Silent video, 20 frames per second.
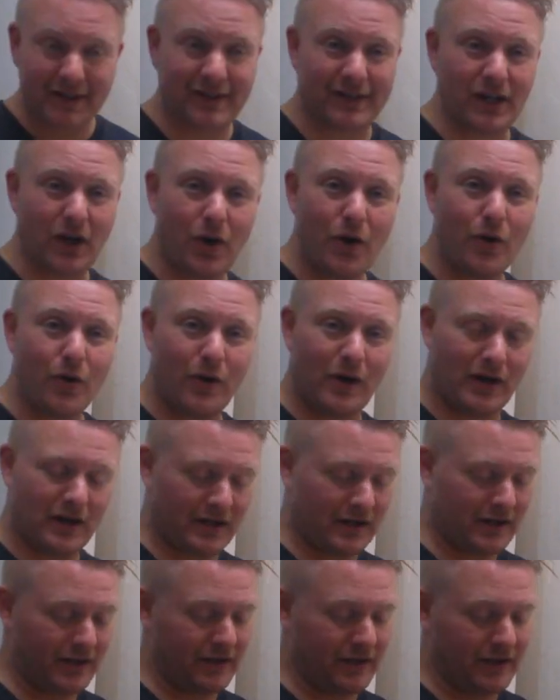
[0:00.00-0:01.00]

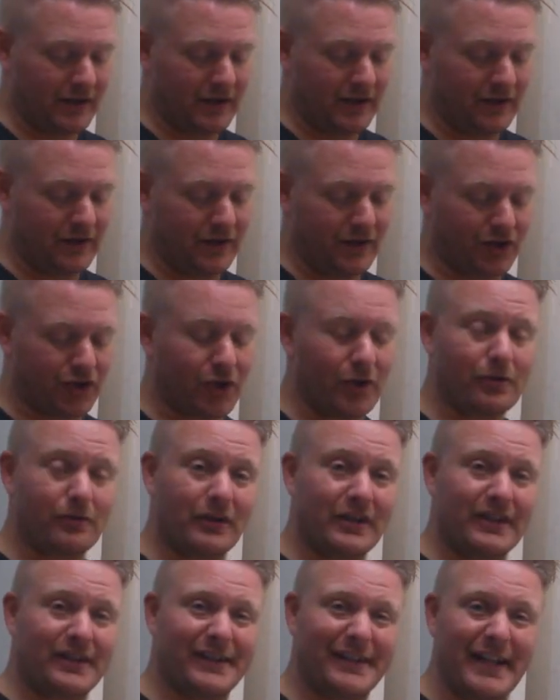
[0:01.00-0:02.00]
So, the
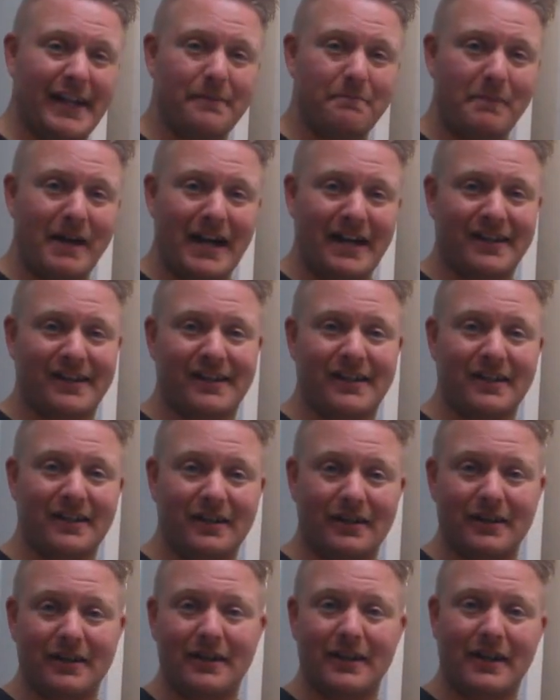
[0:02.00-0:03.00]
shirtless Zen
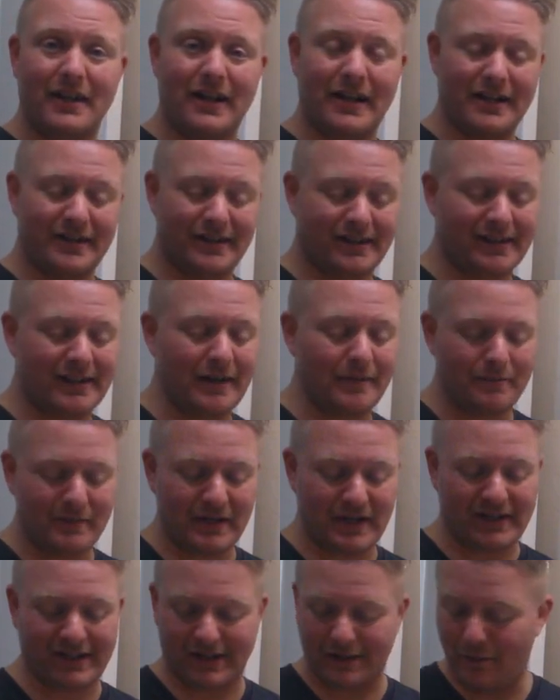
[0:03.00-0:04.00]
Master has sent
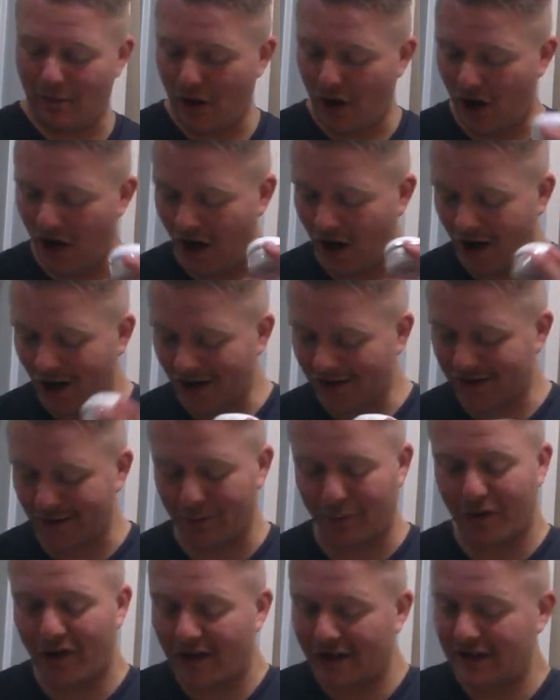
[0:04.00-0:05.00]
me some
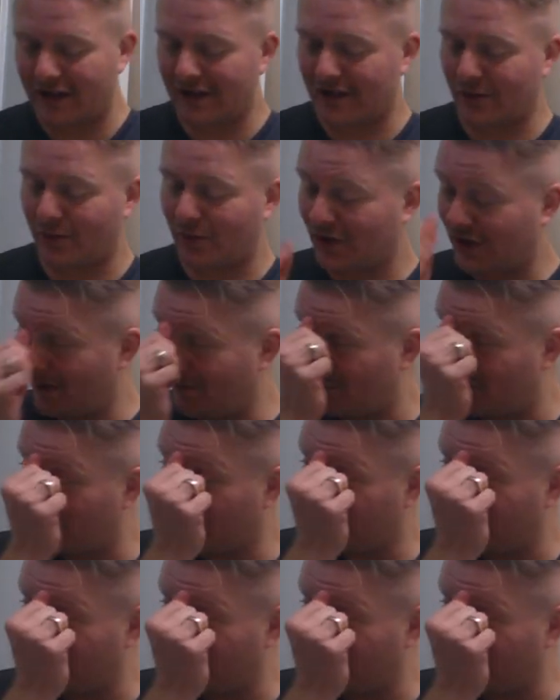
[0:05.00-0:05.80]
awesome products, which I'm